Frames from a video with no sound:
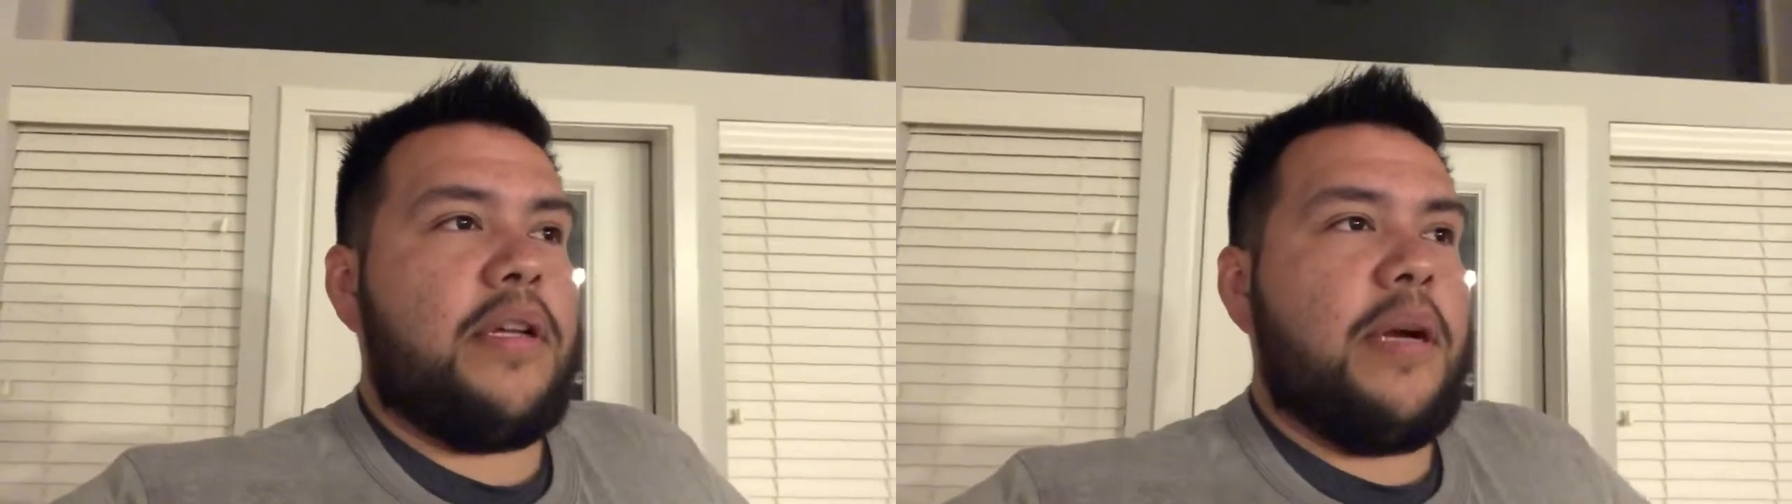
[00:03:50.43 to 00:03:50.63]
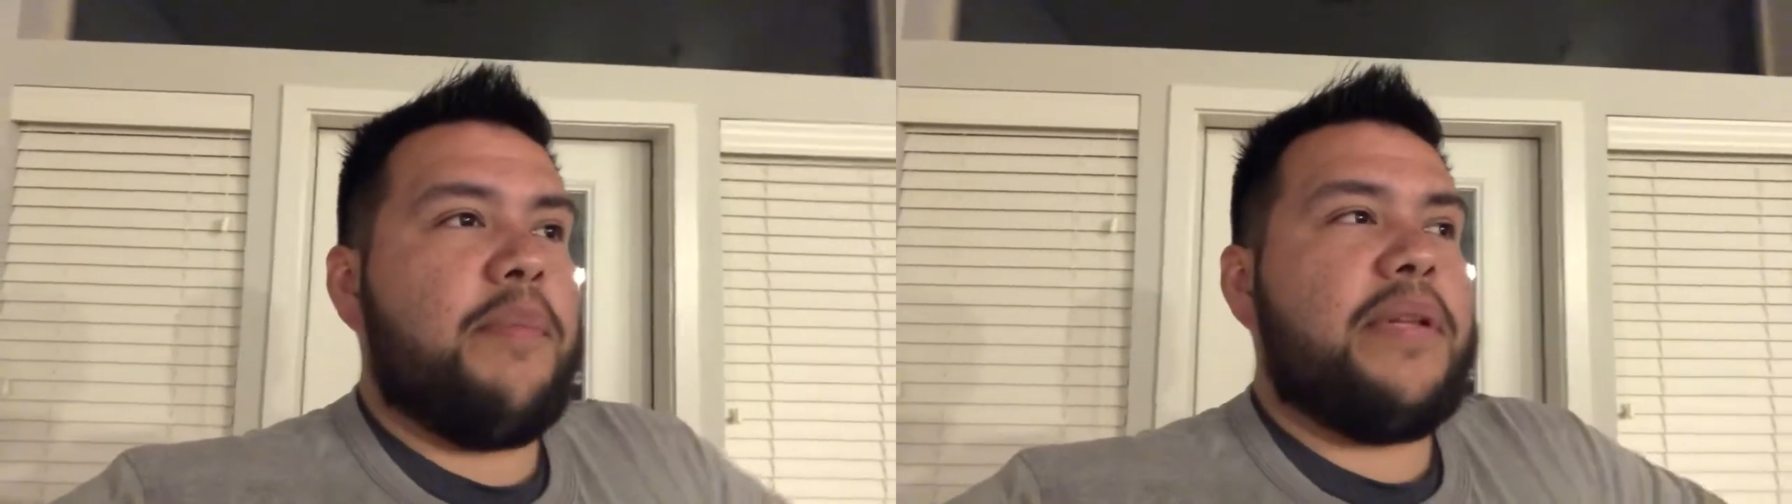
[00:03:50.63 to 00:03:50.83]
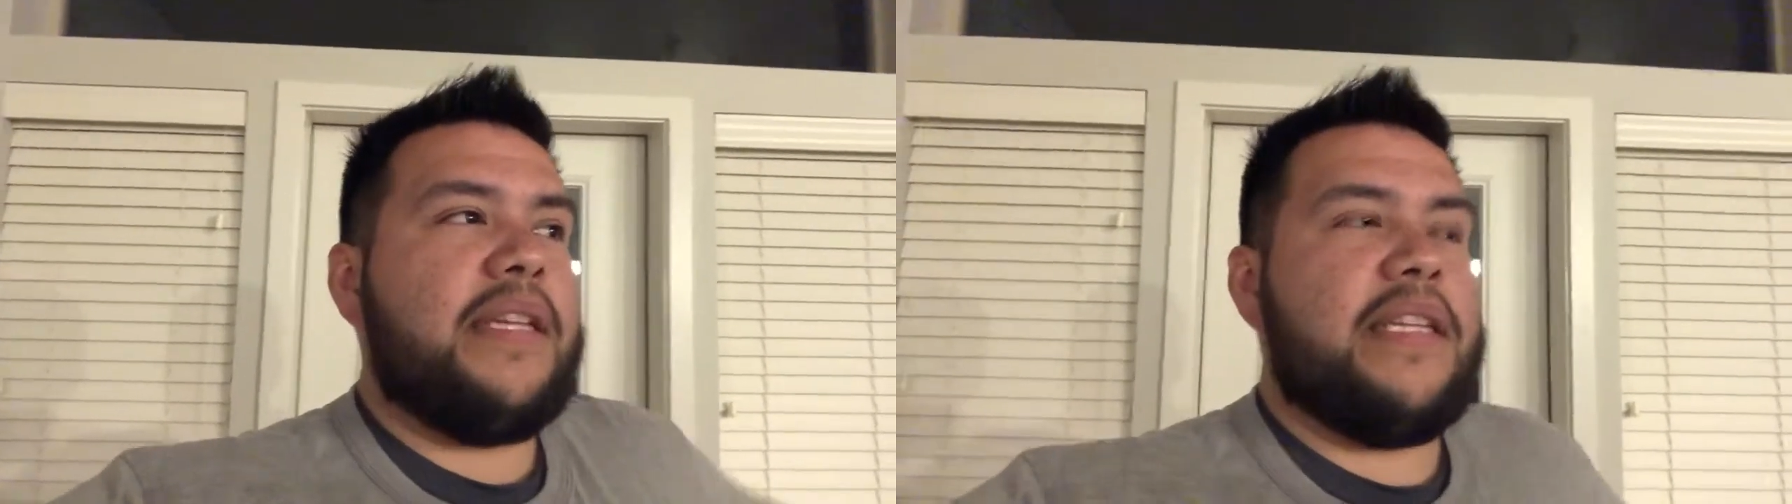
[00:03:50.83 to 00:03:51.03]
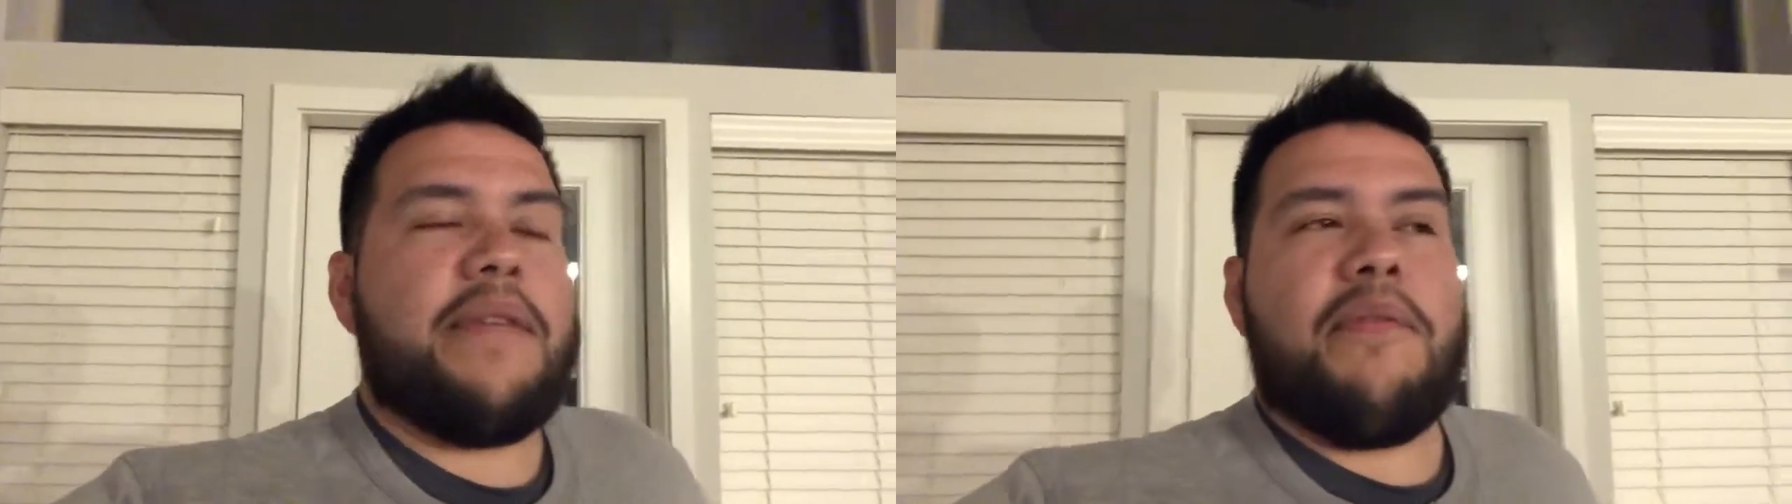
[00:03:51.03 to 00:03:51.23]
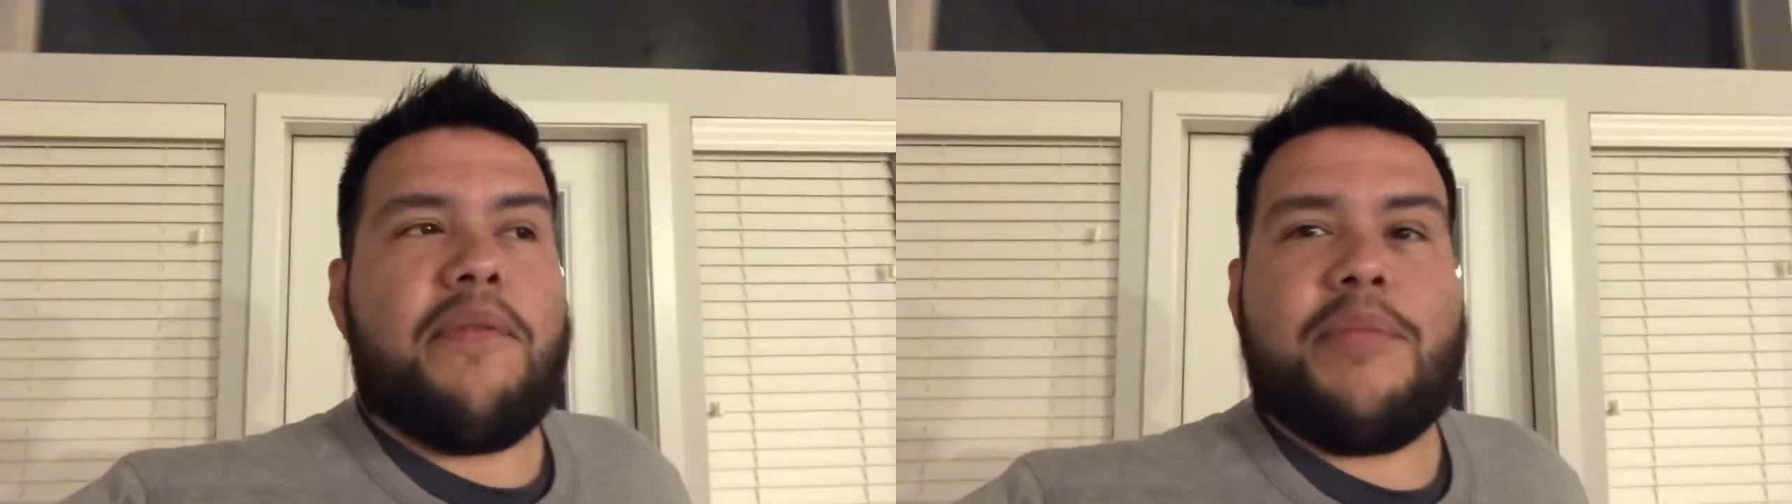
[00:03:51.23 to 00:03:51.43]
completely
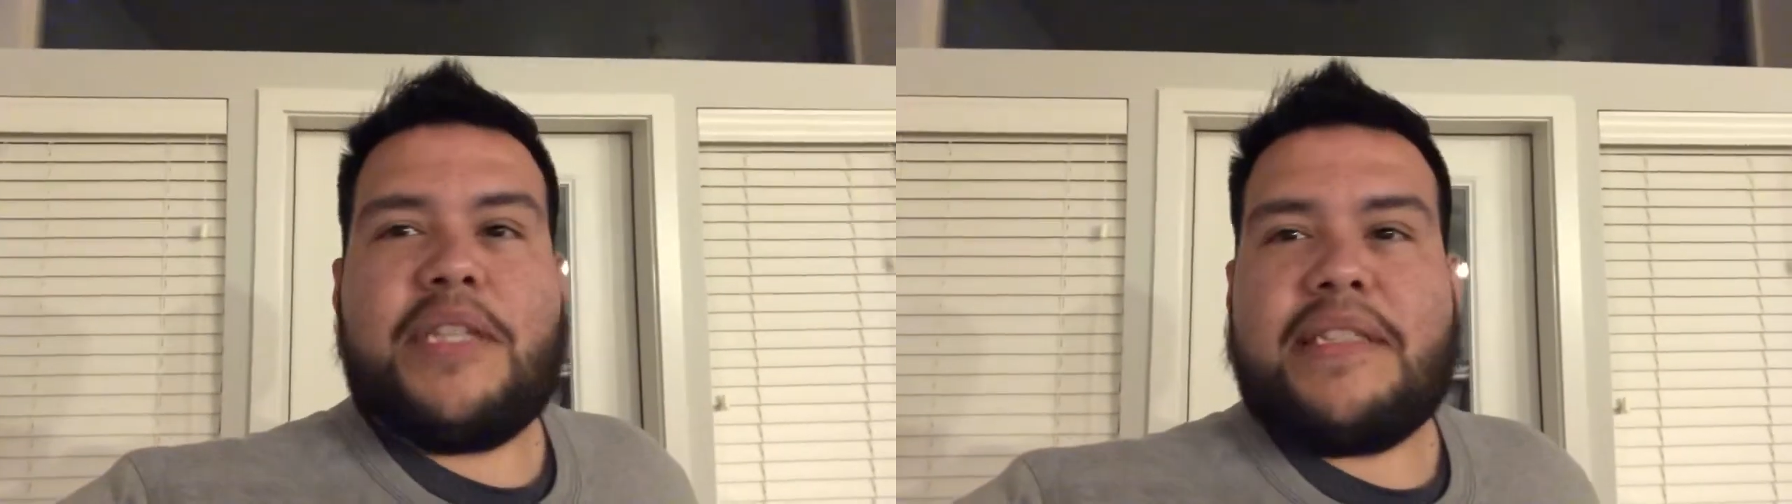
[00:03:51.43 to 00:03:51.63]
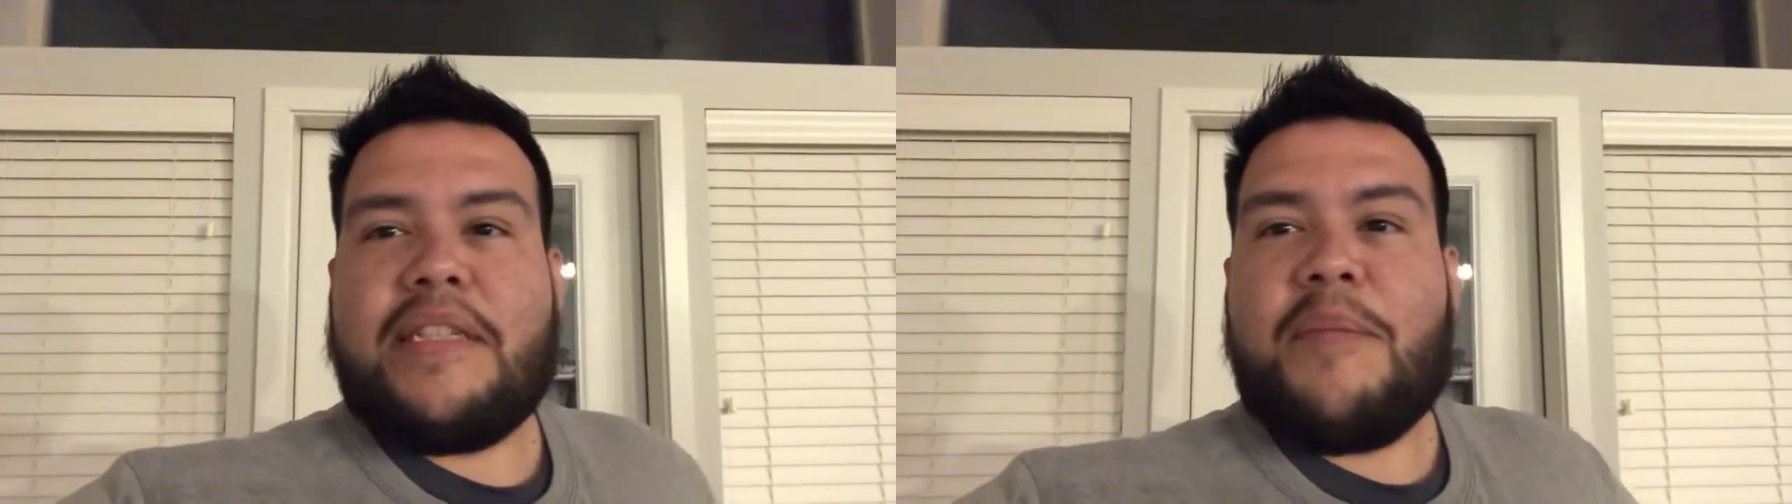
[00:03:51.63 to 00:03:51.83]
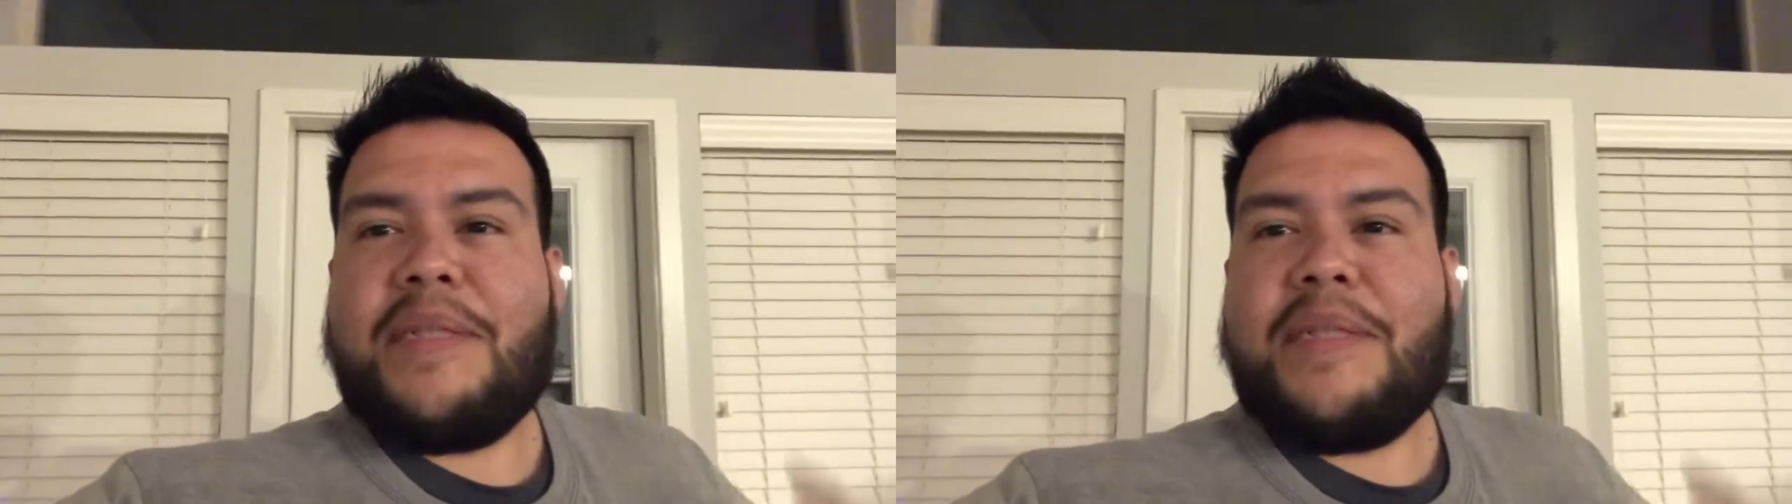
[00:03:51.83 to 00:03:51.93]
different from Jessica,